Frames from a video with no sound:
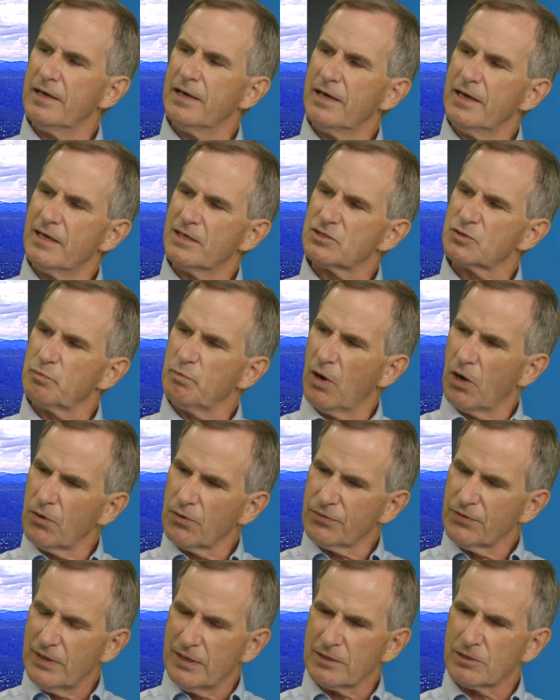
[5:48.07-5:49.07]
is
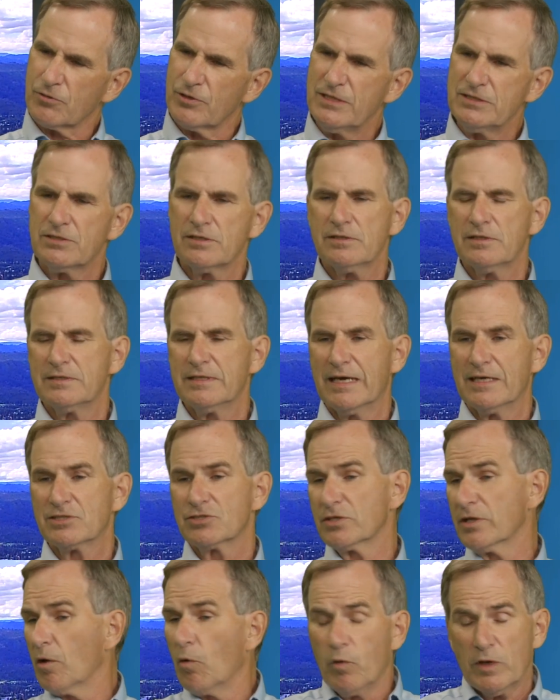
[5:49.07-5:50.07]
both increasing the
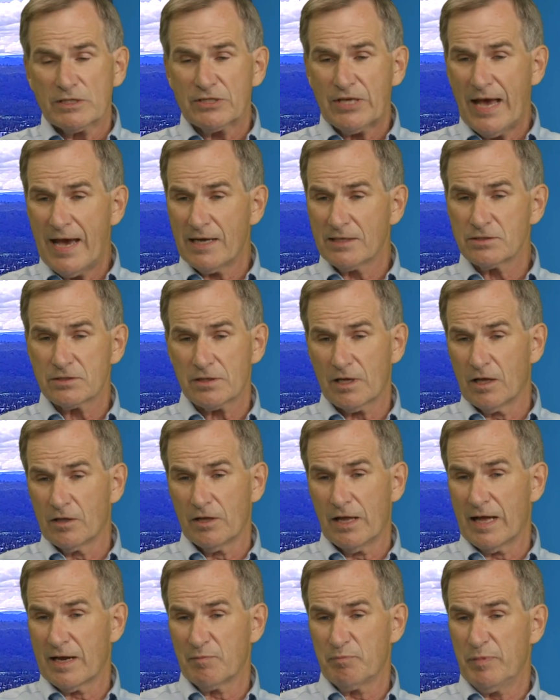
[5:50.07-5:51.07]
density, which has a
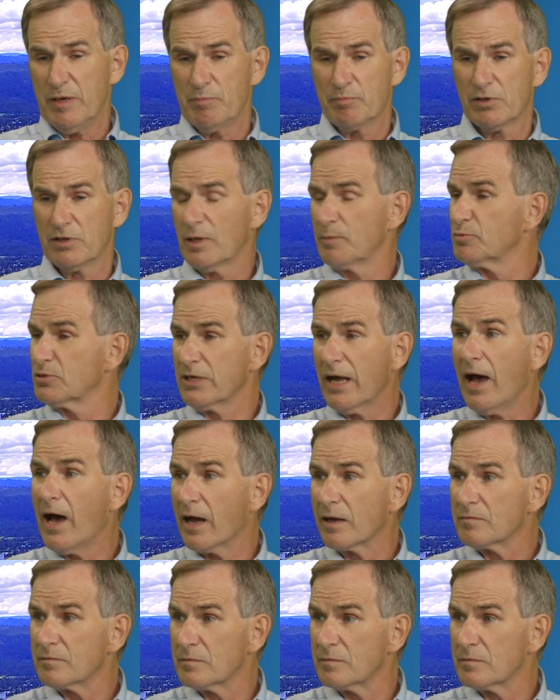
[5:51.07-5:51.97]
lot of people upset